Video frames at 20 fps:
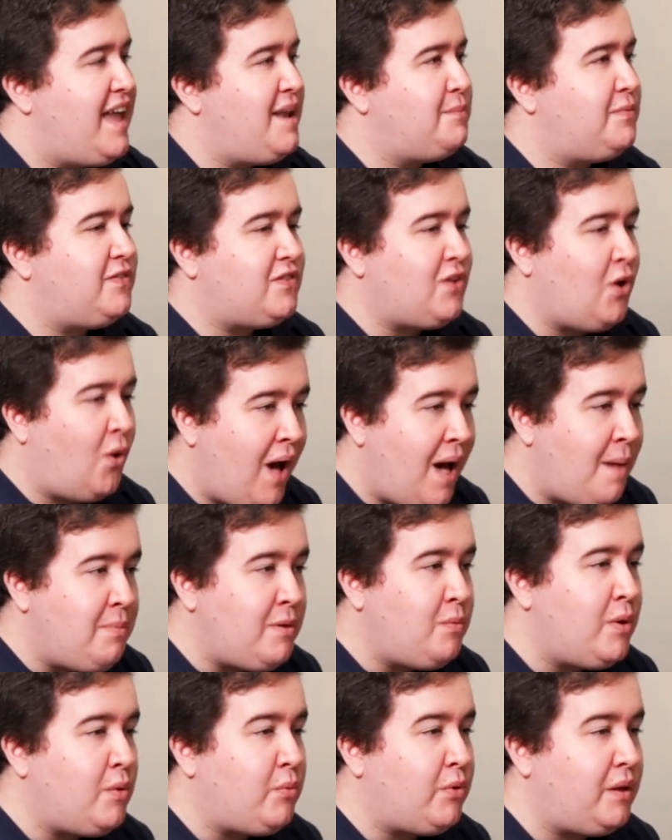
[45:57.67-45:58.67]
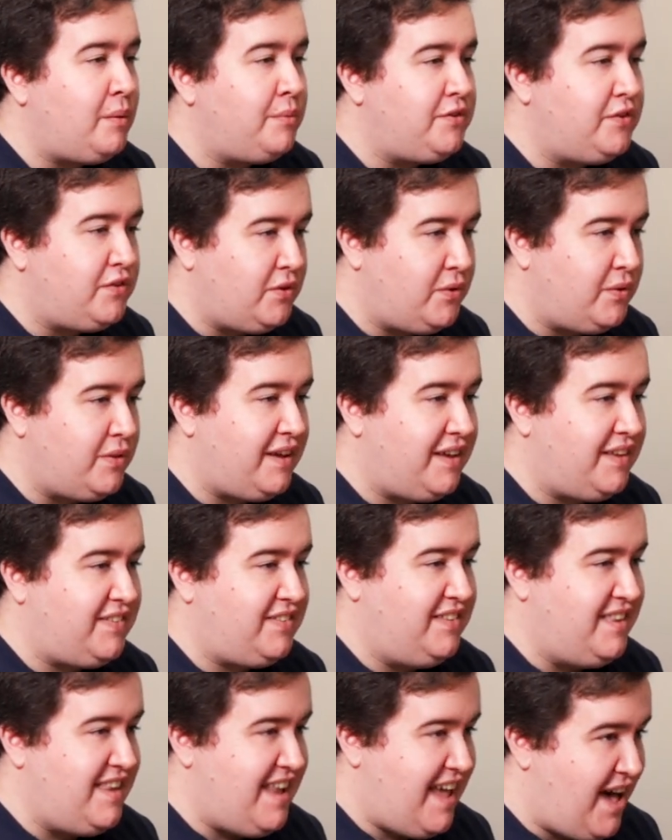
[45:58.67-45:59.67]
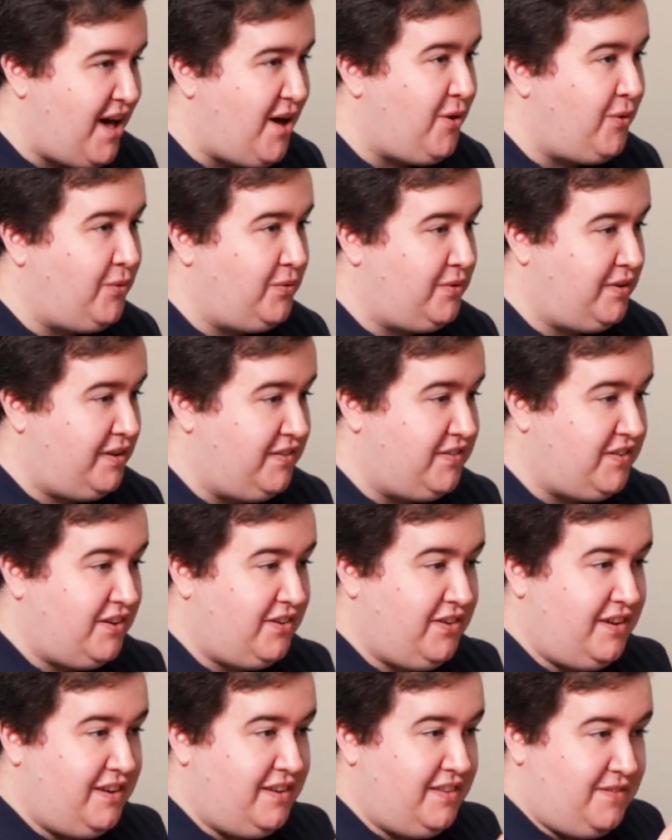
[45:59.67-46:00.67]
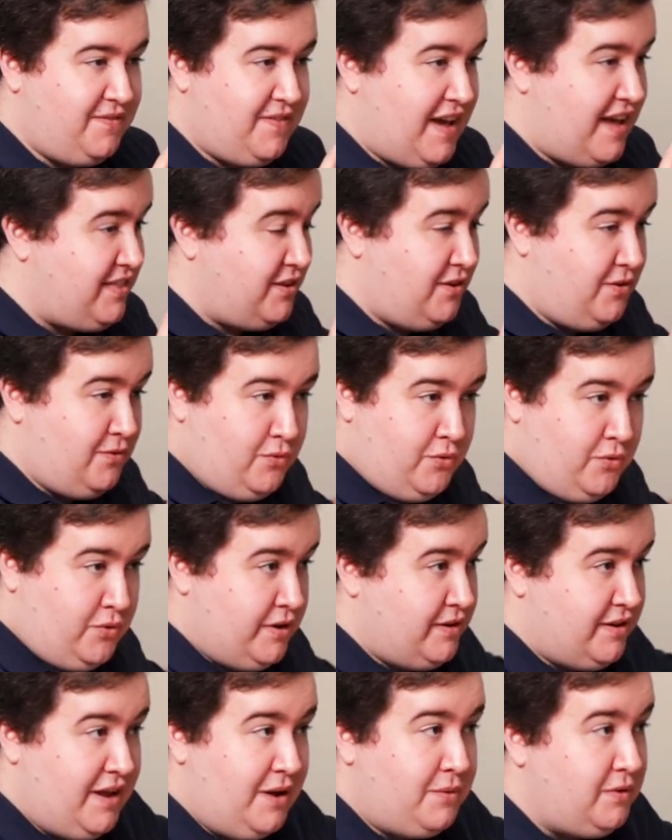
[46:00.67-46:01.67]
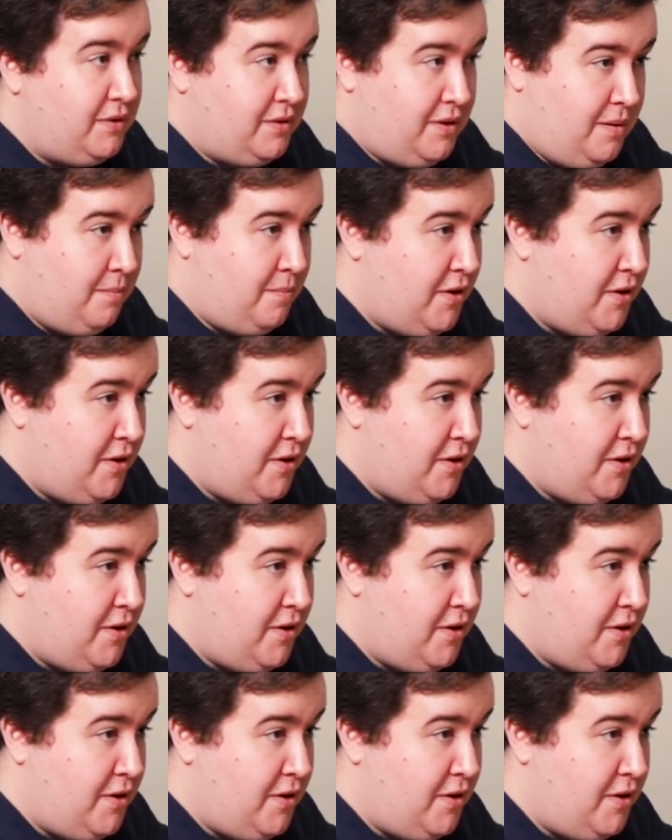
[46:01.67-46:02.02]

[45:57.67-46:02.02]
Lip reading: And I'm so happy we were able to do this now, considering the fact that you were now